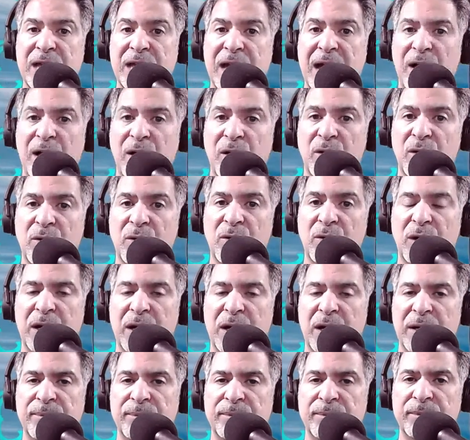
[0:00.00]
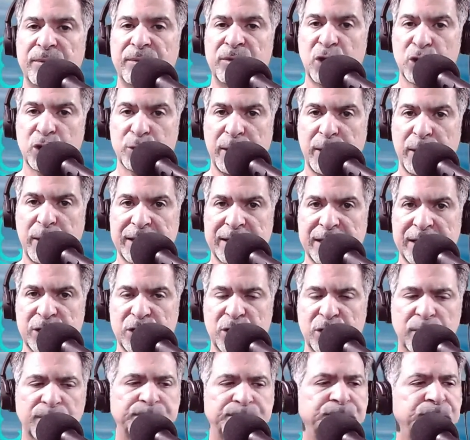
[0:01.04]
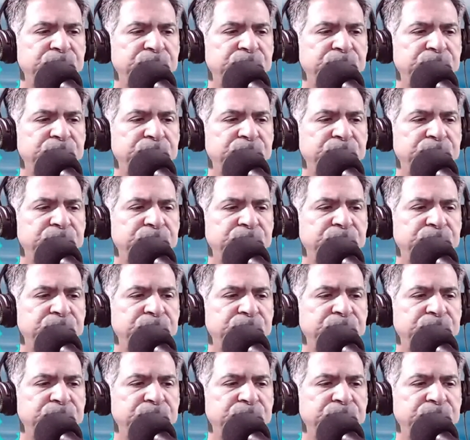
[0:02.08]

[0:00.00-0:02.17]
our nurse practitioner.